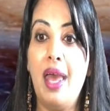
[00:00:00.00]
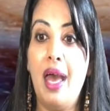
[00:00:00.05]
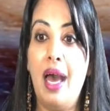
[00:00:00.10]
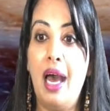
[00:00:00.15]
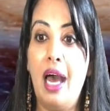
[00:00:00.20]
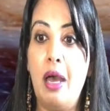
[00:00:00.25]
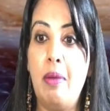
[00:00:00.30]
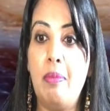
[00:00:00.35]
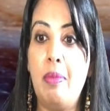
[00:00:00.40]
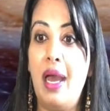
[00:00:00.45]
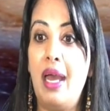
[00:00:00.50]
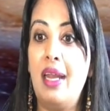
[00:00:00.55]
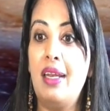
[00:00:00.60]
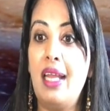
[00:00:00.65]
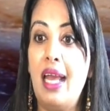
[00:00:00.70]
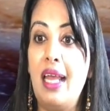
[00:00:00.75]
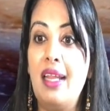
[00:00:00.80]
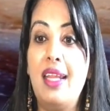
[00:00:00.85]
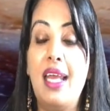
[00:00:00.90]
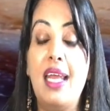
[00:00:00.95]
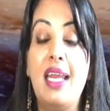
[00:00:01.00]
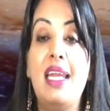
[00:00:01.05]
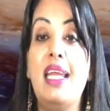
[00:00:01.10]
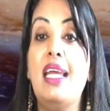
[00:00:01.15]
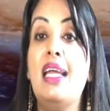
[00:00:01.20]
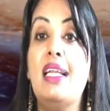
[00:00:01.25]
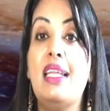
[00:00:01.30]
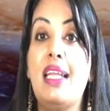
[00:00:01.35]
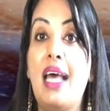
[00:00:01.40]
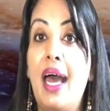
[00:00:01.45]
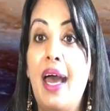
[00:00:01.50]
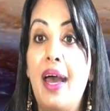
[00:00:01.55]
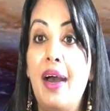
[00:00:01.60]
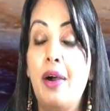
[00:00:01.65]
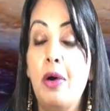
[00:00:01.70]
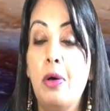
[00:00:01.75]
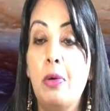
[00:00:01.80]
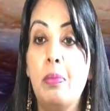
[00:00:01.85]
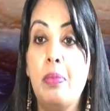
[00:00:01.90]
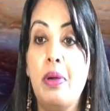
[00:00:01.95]
and they need that
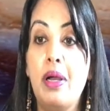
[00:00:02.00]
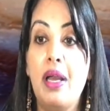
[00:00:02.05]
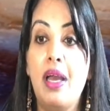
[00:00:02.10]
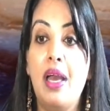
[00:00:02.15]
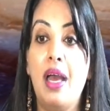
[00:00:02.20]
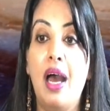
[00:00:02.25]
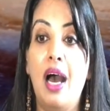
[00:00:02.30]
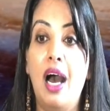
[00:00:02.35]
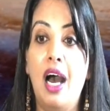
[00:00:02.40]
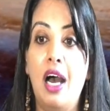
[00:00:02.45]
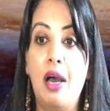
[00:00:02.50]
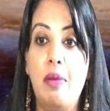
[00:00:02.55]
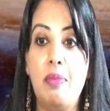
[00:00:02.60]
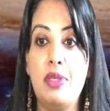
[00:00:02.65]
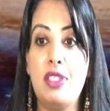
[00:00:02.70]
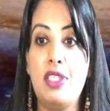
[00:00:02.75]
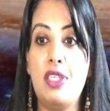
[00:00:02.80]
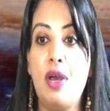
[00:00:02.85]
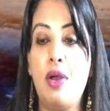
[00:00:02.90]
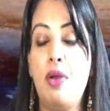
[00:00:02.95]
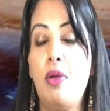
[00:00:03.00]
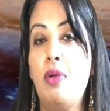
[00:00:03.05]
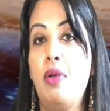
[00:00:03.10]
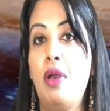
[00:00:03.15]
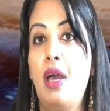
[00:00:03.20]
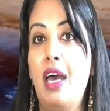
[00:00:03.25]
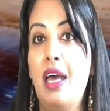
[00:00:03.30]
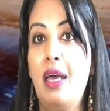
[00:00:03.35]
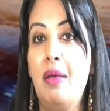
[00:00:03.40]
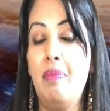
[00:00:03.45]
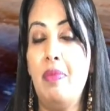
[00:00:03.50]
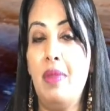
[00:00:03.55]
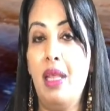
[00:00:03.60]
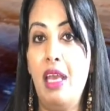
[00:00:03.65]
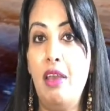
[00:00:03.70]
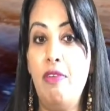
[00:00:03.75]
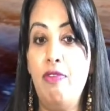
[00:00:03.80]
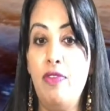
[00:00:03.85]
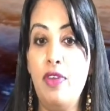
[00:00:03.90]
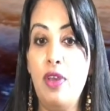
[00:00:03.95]
help.
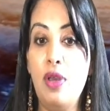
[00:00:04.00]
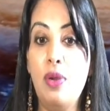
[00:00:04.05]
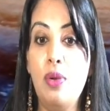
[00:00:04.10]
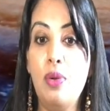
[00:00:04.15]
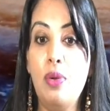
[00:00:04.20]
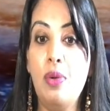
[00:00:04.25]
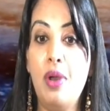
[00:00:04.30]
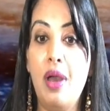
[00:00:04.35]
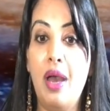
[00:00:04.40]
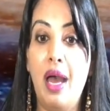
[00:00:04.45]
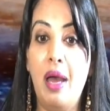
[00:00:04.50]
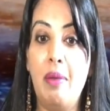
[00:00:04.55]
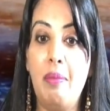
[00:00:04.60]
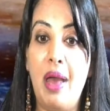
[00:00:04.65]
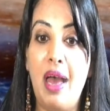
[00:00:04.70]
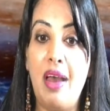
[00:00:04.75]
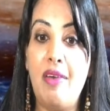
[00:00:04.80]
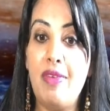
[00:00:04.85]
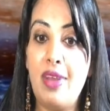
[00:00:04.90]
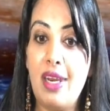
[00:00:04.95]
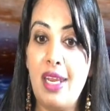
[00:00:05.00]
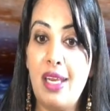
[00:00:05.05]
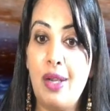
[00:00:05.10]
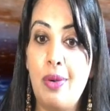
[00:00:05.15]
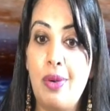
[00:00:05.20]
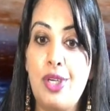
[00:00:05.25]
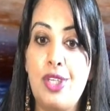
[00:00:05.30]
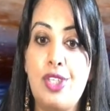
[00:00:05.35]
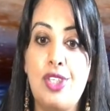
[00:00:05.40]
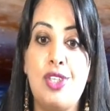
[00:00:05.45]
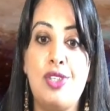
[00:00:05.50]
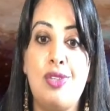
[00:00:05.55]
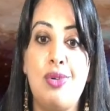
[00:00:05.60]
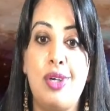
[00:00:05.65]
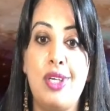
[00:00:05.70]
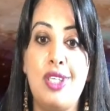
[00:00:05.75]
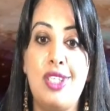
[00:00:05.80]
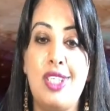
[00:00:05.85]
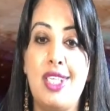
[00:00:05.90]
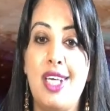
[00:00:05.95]
If you have any questions or
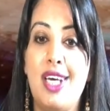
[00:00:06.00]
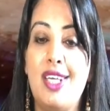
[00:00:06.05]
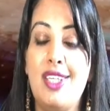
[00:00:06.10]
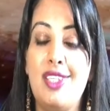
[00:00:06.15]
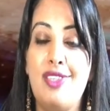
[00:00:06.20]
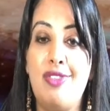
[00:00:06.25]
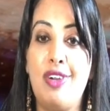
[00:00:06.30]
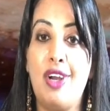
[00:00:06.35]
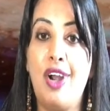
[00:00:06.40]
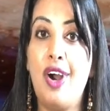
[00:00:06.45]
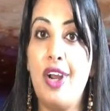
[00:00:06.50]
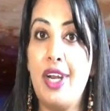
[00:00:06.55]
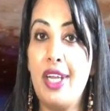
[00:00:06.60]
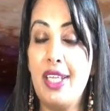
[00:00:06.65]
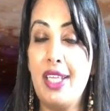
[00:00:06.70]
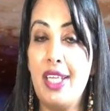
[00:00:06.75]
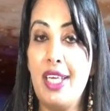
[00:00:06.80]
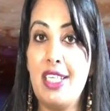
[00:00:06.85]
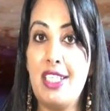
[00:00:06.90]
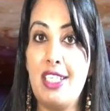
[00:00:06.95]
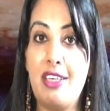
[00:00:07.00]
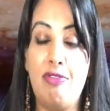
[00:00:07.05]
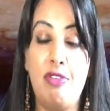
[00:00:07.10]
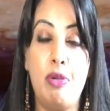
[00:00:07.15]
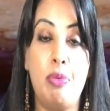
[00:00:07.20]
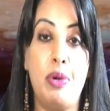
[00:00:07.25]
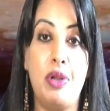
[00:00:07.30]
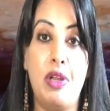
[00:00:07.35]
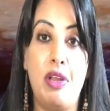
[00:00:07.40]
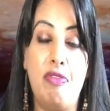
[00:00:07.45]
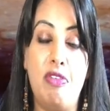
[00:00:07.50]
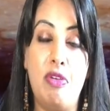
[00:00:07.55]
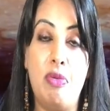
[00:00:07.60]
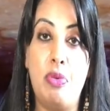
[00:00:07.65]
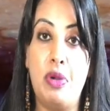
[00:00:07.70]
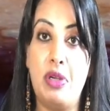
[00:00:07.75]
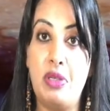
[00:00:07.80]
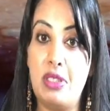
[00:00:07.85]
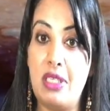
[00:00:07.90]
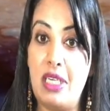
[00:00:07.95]
concerns regarding this, if you
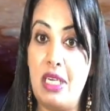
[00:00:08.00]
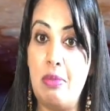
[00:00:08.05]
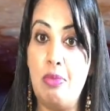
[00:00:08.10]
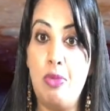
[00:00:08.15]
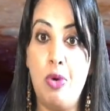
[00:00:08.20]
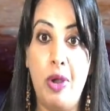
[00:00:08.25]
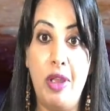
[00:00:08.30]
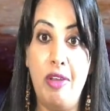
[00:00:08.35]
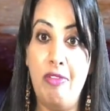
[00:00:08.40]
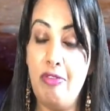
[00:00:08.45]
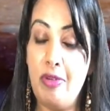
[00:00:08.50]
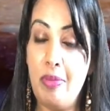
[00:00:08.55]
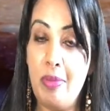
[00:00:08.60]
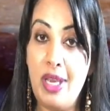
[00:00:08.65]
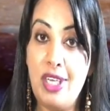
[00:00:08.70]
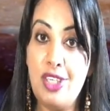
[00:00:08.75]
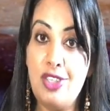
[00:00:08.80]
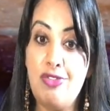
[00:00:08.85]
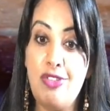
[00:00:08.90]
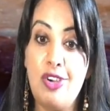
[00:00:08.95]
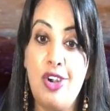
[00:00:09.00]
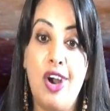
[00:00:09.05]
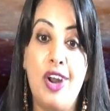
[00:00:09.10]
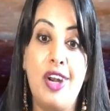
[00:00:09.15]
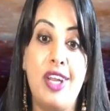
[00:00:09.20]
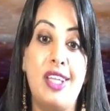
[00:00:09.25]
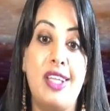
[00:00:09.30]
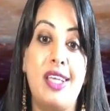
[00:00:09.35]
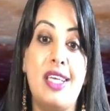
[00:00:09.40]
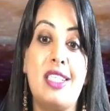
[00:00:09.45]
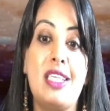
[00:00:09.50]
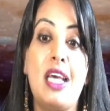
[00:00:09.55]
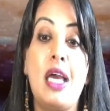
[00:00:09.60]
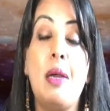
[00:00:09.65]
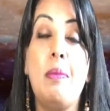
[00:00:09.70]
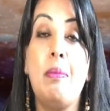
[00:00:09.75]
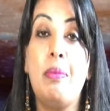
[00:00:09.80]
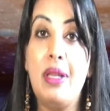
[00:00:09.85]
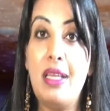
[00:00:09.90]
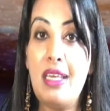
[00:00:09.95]
want any more information regarding this,
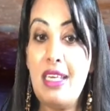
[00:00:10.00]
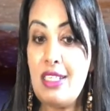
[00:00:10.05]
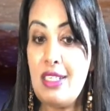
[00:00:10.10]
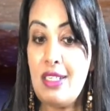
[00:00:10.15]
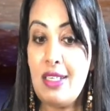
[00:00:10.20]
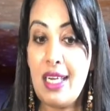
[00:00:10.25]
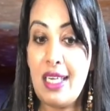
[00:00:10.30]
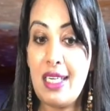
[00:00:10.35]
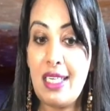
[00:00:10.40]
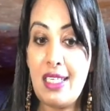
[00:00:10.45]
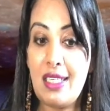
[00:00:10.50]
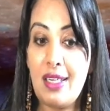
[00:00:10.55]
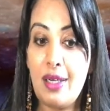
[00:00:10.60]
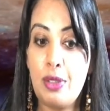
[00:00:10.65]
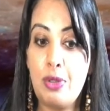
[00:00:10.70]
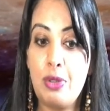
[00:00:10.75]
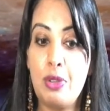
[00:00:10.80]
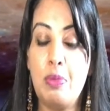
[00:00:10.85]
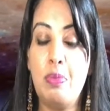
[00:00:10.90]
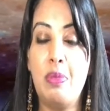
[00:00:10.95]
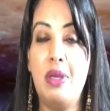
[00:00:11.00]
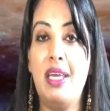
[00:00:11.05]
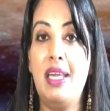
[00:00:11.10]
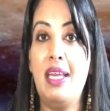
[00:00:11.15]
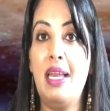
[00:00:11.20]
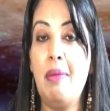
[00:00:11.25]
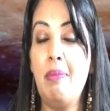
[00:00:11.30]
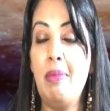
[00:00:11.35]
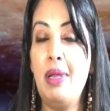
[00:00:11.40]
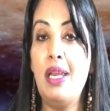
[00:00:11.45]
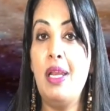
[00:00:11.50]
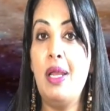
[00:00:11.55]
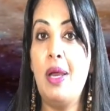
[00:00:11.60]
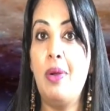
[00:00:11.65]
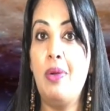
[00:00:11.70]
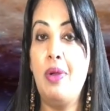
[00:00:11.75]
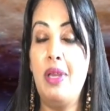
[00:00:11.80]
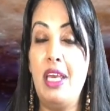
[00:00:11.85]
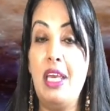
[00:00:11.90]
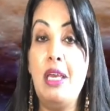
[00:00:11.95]
please do get in touch with me. Let me
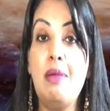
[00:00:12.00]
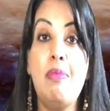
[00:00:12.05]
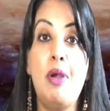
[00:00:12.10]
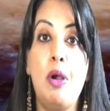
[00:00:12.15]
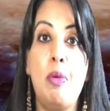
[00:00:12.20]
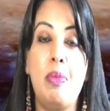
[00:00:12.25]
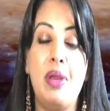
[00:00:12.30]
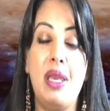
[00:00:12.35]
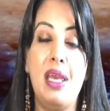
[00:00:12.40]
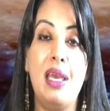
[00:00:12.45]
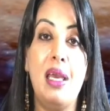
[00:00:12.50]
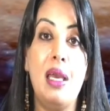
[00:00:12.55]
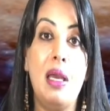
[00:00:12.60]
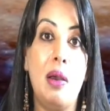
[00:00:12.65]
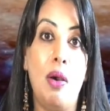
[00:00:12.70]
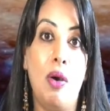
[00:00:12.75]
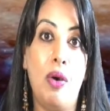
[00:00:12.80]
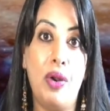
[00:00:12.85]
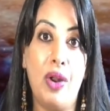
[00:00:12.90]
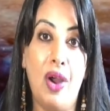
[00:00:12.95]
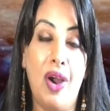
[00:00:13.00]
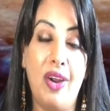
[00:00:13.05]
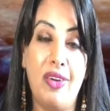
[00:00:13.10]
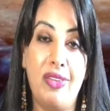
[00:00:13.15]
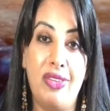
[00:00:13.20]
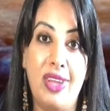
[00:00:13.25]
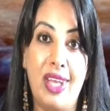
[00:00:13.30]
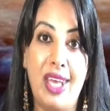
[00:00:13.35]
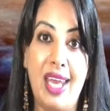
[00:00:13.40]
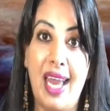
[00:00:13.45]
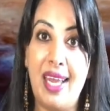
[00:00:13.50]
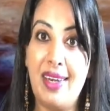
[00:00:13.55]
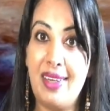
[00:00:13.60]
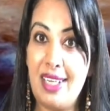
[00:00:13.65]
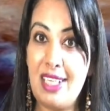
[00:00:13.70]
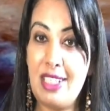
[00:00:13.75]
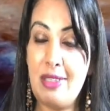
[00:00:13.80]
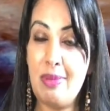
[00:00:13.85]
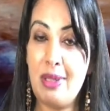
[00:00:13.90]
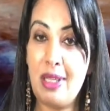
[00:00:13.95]
know. Email me on
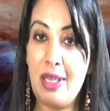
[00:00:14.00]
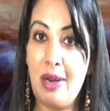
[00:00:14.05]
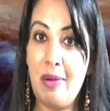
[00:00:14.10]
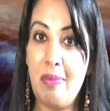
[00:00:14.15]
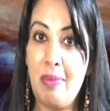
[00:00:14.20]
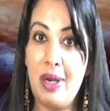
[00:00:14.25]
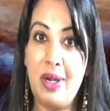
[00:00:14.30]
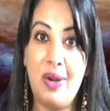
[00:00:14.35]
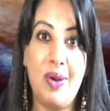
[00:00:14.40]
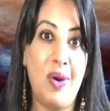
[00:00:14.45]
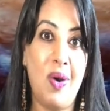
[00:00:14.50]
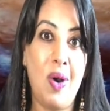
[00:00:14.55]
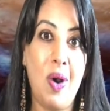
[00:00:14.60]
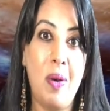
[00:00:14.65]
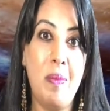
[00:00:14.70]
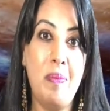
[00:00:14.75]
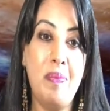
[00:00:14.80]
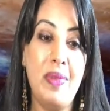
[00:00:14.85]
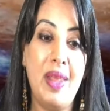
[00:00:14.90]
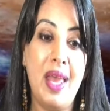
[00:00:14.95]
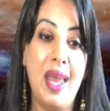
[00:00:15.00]
aarti@kismatkarma.com,